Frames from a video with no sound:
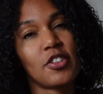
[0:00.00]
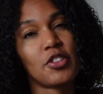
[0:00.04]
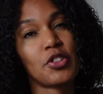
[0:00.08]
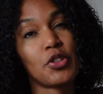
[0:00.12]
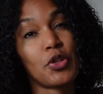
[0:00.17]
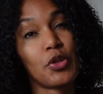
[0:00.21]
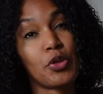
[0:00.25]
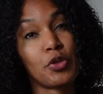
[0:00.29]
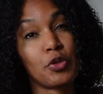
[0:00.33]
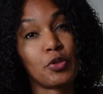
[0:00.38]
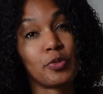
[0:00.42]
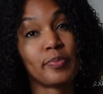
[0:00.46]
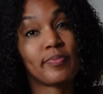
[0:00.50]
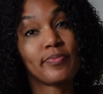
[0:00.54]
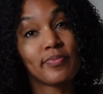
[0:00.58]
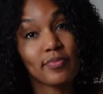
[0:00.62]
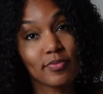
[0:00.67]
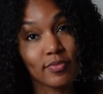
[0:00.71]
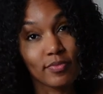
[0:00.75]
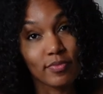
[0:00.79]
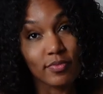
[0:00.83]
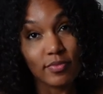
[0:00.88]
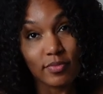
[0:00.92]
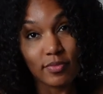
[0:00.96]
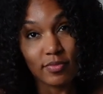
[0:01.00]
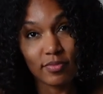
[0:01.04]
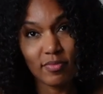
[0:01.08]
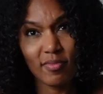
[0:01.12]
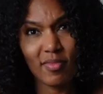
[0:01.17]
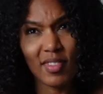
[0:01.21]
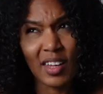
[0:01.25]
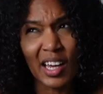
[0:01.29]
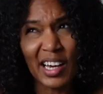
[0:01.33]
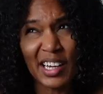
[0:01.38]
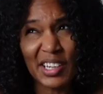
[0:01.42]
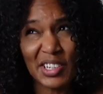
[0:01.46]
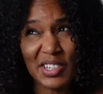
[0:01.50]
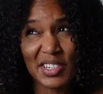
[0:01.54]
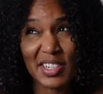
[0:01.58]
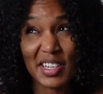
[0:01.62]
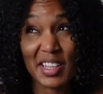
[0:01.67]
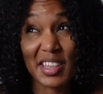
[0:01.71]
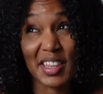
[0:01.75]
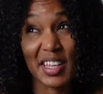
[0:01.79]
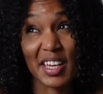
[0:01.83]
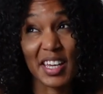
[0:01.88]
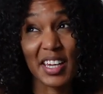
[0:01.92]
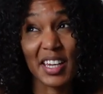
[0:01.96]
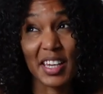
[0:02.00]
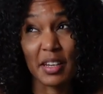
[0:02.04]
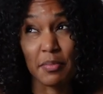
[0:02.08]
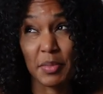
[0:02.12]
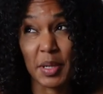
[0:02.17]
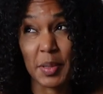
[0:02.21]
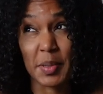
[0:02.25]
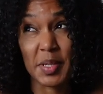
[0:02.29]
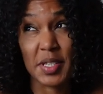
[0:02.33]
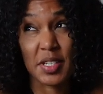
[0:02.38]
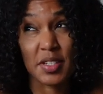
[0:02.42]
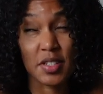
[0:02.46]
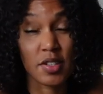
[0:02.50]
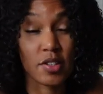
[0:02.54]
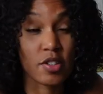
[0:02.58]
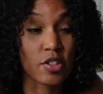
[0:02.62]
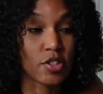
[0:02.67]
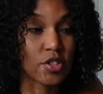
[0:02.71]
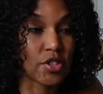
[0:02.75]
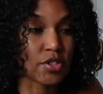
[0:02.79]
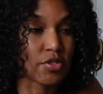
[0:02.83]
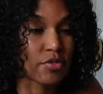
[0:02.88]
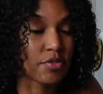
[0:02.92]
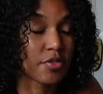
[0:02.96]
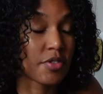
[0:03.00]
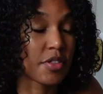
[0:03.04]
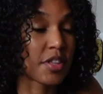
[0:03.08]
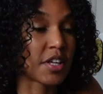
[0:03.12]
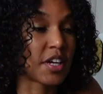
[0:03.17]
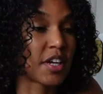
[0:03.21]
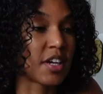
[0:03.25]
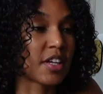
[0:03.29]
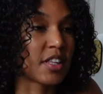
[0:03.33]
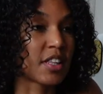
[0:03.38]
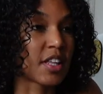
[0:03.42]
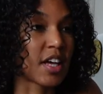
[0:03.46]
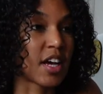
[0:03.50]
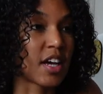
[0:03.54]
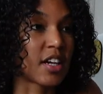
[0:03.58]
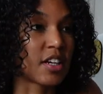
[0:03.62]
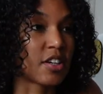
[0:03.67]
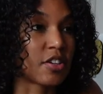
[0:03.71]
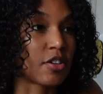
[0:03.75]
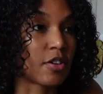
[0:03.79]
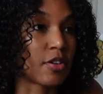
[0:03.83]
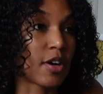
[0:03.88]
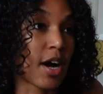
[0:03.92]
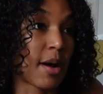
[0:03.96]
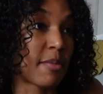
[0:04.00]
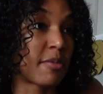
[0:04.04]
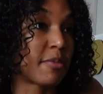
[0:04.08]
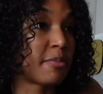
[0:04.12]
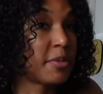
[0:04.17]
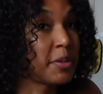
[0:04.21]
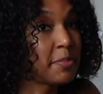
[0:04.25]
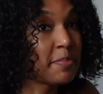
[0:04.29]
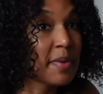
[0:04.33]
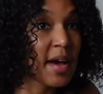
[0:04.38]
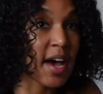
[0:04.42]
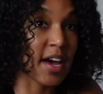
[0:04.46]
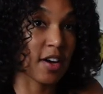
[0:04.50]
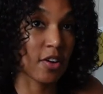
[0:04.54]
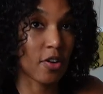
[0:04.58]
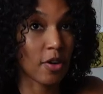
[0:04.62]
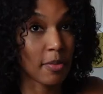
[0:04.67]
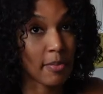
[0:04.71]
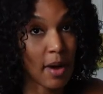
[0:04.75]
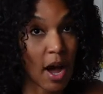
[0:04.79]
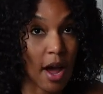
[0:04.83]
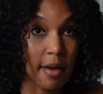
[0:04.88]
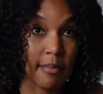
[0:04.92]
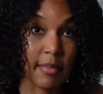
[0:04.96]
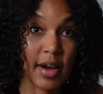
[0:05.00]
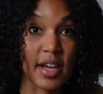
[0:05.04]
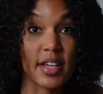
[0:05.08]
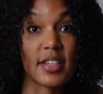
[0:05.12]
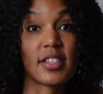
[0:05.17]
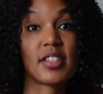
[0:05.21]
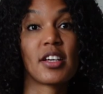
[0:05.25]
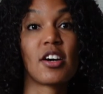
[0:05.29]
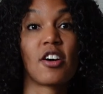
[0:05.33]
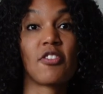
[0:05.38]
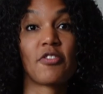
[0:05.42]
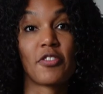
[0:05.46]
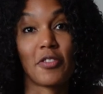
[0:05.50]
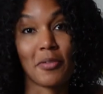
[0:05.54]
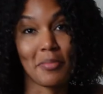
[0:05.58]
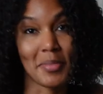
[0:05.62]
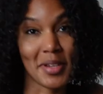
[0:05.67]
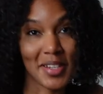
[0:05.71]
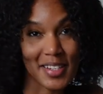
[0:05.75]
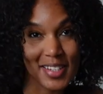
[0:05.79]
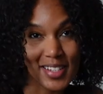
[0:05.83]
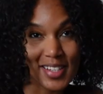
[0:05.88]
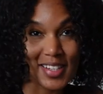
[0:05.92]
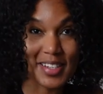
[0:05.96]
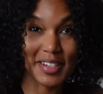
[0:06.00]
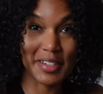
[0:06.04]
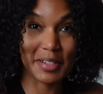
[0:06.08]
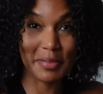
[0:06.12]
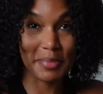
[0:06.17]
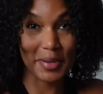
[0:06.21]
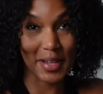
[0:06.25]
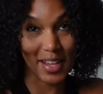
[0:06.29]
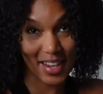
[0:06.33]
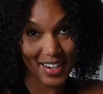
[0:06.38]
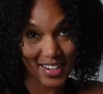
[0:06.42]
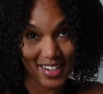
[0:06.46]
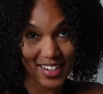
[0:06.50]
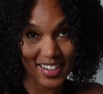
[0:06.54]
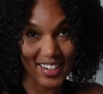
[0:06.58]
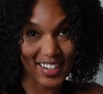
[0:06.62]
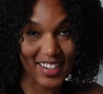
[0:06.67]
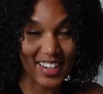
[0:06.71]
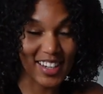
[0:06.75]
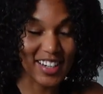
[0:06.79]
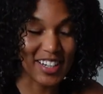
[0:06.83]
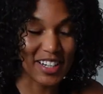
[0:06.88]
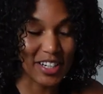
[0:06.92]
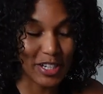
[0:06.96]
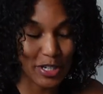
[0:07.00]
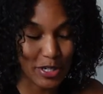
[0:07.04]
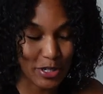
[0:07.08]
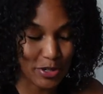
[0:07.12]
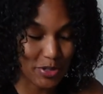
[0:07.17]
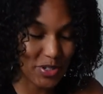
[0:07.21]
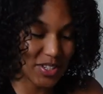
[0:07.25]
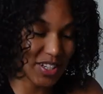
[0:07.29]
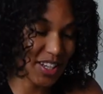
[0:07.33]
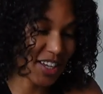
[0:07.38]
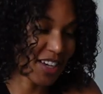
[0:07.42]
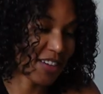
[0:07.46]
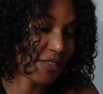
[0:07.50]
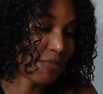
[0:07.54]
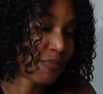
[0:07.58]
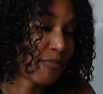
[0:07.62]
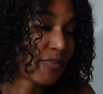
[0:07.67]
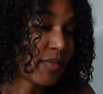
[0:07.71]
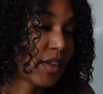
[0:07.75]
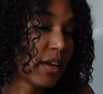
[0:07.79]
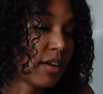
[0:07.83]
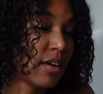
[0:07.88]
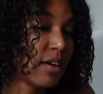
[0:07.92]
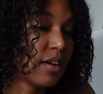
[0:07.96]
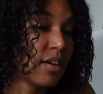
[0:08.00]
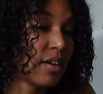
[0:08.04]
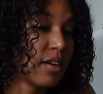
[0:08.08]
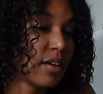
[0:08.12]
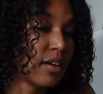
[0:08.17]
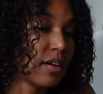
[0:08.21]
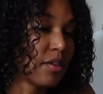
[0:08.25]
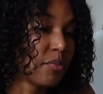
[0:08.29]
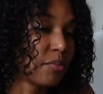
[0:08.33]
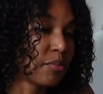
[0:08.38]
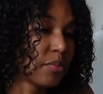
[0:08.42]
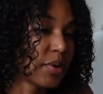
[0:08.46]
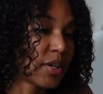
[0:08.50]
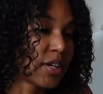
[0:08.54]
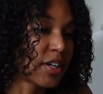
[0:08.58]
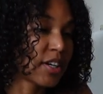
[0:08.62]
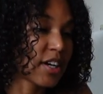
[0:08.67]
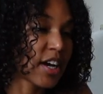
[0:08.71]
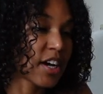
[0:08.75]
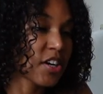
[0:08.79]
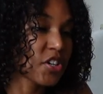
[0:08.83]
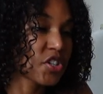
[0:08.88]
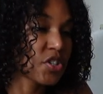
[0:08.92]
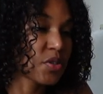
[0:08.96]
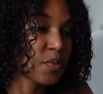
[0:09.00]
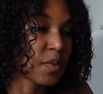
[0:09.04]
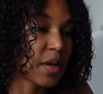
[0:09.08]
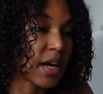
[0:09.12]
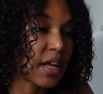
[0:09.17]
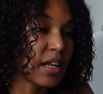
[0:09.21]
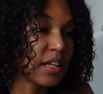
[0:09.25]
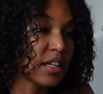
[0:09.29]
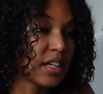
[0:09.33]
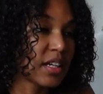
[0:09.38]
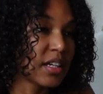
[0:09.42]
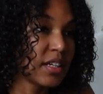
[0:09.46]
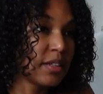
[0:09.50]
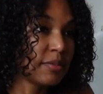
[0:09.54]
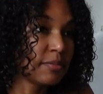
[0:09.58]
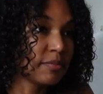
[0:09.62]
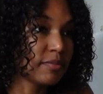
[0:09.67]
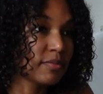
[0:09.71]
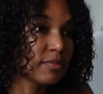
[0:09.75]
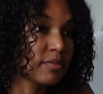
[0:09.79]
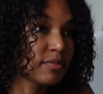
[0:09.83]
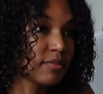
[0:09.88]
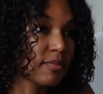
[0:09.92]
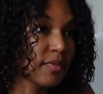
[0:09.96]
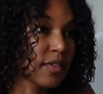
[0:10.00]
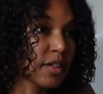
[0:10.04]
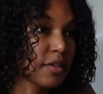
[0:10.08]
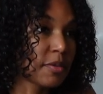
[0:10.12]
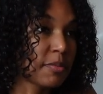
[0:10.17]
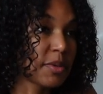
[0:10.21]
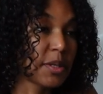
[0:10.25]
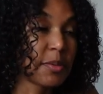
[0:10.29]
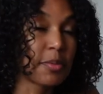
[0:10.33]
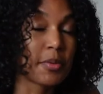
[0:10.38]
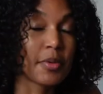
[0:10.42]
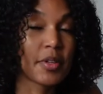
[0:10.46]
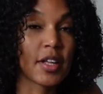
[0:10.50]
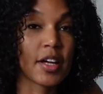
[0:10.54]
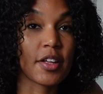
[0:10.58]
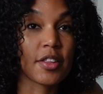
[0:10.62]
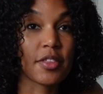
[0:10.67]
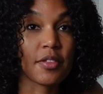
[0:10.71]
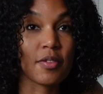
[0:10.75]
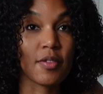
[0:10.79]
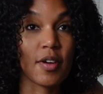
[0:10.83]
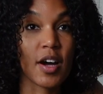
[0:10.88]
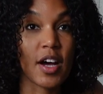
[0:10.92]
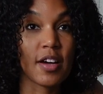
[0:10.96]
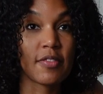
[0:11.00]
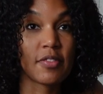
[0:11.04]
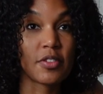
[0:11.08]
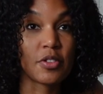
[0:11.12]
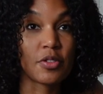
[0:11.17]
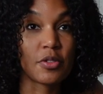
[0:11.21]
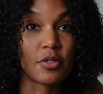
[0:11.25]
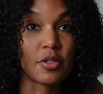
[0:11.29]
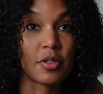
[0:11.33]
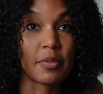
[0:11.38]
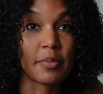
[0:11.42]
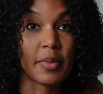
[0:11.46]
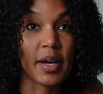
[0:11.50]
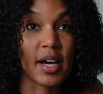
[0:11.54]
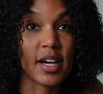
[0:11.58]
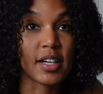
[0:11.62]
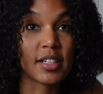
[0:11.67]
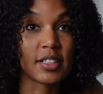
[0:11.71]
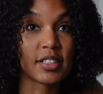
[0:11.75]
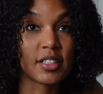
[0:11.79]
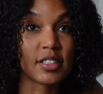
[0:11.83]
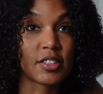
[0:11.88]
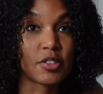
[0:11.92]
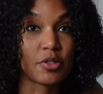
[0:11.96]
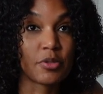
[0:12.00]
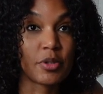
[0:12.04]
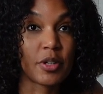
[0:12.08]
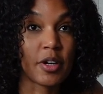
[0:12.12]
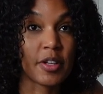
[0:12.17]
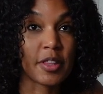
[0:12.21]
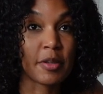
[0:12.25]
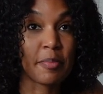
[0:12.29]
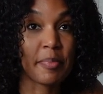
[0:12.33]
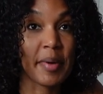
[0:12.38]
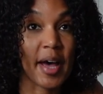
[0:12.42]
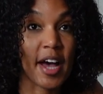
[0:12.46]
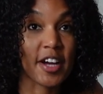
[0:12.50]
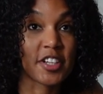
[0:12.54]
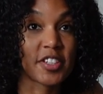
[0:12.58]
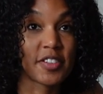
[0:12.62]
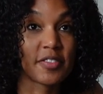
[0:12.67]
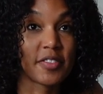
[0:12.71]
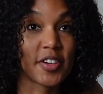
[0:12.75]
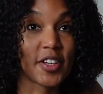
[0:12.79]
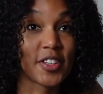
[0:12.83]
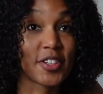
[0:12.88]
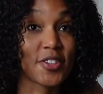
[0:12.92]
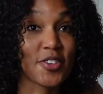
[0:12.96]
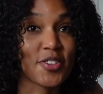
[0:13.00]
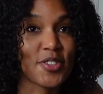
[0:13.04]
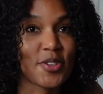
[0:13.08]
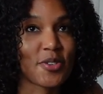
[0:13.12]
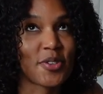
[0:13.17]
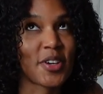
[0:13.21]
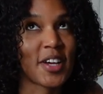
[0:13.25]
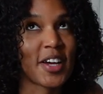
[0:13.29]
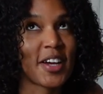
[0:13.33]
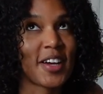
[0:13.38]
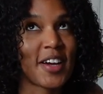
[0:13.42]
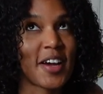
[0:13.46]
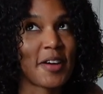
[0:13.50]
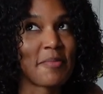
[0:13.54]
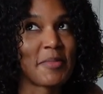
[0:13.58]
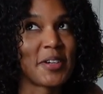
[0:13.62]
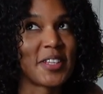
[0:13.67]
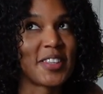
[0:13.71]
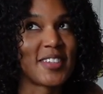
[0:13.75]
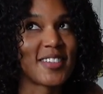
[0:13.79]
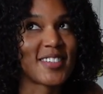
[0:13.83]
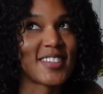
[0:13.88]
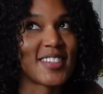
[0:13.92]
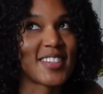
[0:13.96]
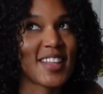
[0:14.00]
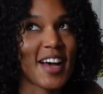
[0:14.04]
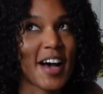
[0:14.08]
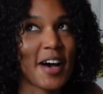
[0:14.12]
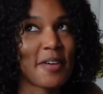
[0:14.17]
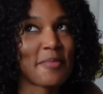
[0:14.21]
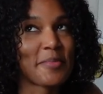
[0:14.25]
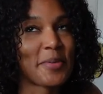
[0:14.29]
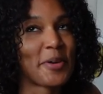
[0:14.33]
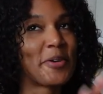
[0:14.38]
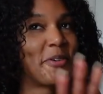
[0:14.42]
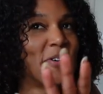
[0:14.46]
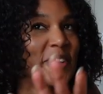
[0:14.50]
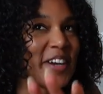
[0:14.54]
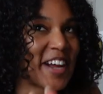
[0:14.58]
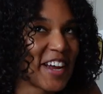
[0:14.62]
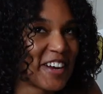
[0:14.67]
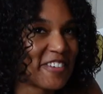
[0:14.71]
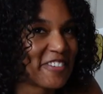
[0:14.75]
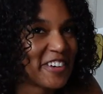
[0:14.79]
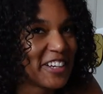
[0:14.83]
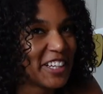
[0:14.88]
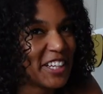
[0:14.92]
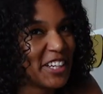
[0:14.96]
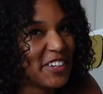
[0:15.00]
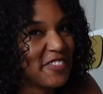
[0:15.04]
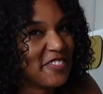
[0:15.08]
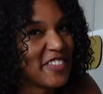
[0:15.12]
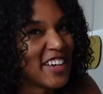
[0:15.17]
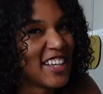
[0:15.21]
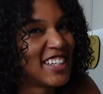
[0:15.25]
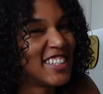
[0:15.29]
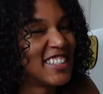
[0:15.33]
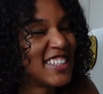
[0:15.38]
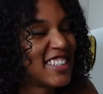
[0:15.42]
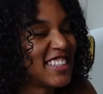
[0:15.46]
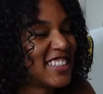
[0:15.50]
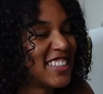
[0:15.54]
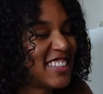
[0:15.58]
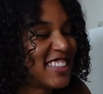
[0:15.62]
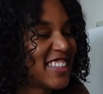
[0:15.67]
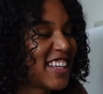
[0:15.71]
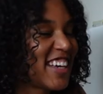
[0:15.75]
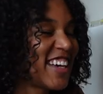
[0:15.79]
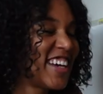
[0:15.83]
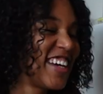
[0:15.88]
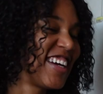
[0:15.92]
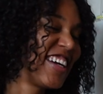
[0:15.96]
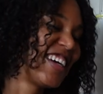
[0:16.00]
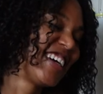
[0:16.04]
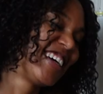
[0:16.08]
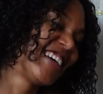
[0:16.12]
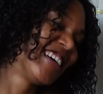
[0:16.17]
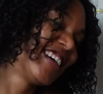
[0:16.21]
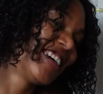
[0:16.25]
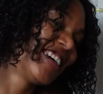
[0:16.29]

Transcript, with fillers: his own. I used to think, and maybe this is a cultural thing, that, you know, I'm gonna be bad all by myself or Miss Independent, like Neo said. But in actuality, the people that thrive and do the best do it on the backs of others. Okay, I mean, there's that, but what I really meant to say